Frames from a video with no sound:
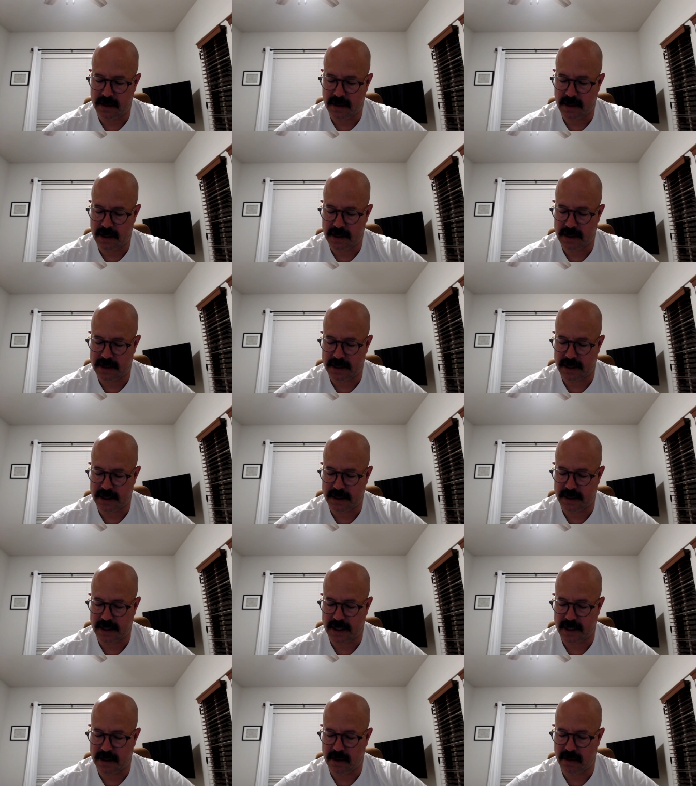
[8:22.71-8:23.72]
it says
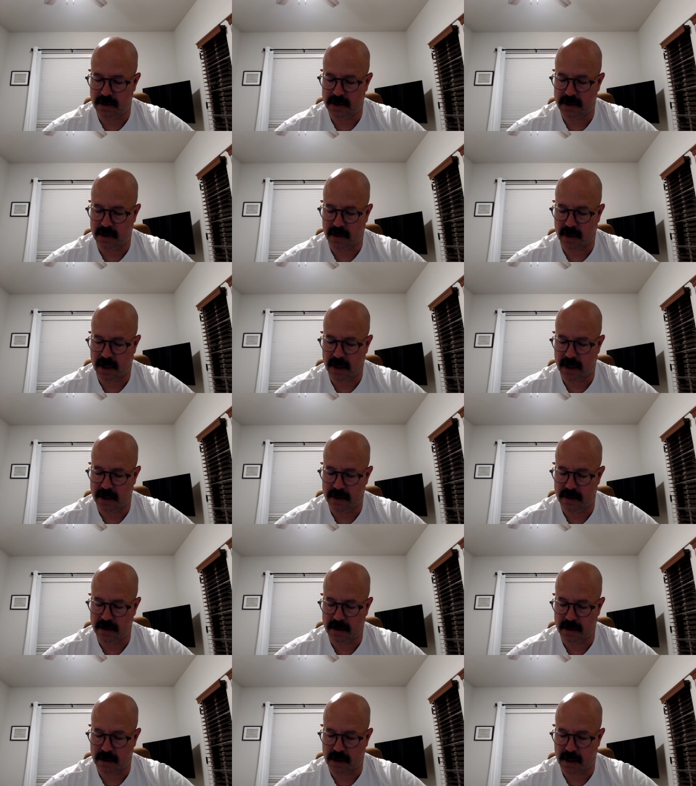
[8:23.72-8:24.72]
that those who are under
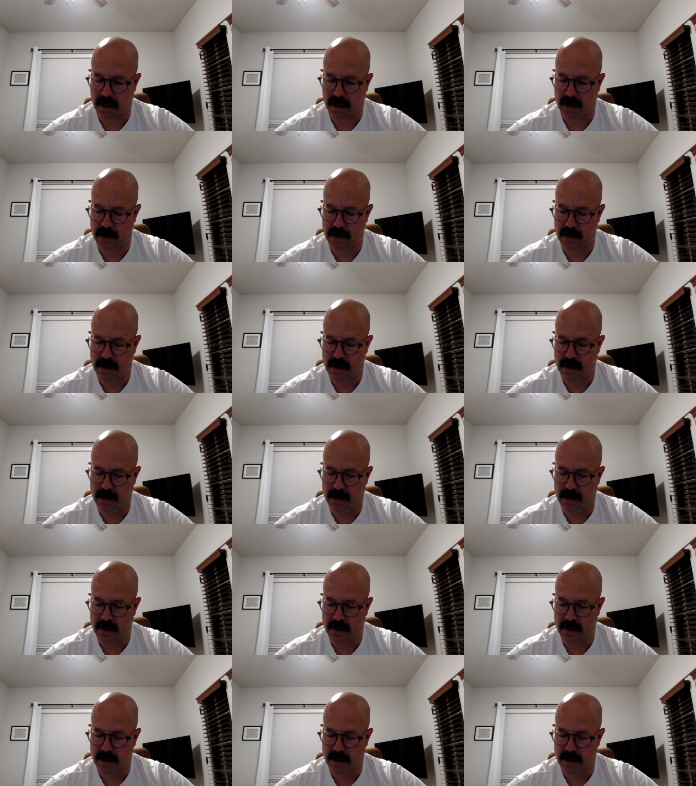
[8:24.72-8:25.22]
the law,